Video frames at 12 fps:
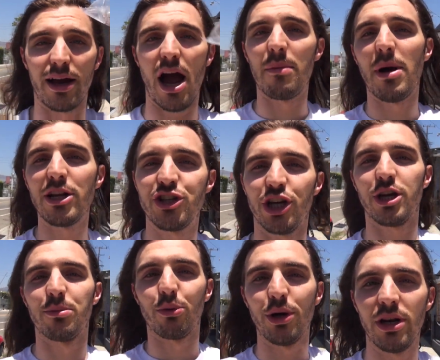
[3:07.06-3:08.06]
I got my
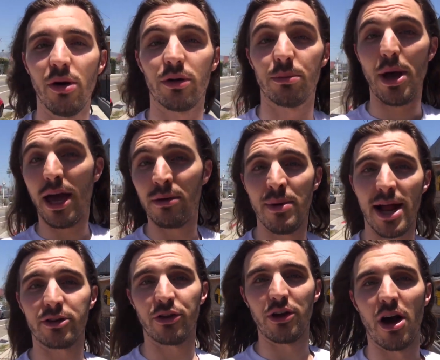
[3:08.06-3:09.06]
chicken burrito and I'm heading
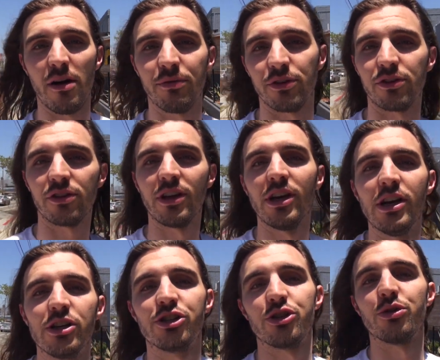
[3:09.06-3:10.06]
back to the office.
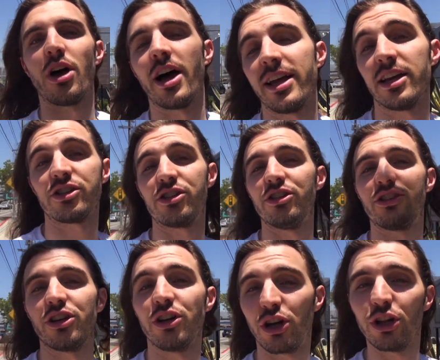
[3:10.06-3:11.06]
So I guess this
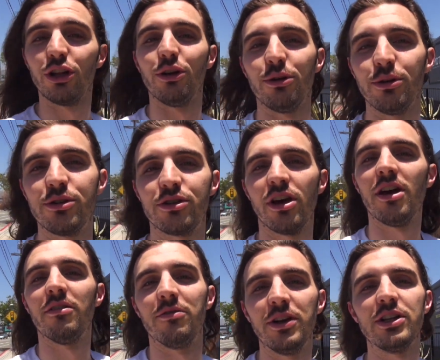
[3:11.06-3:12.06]
concludes
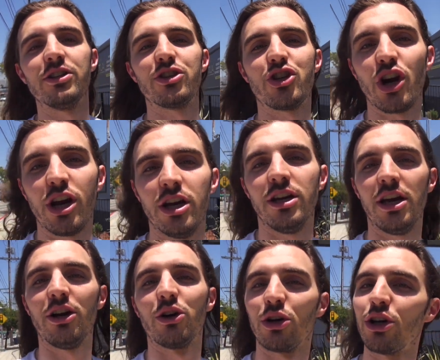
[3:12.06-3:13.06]
Vin's Chicken
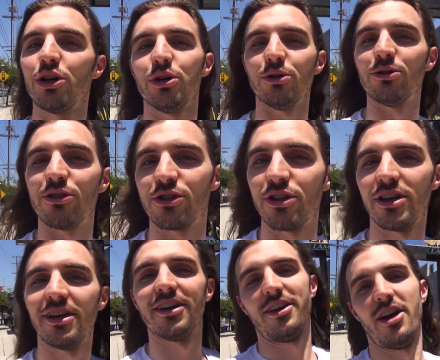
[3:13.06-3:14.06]
Interludes.
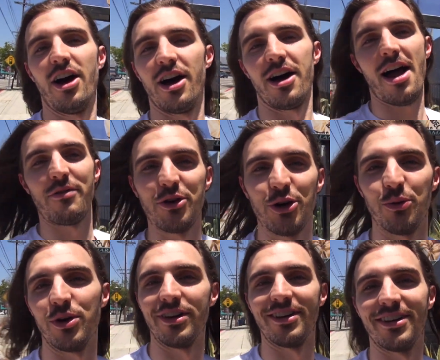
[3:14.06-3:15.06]
Uh, have a good
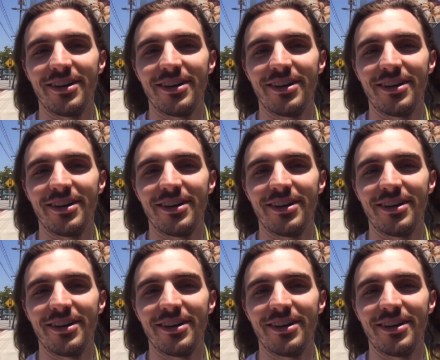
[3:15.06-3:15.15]
one.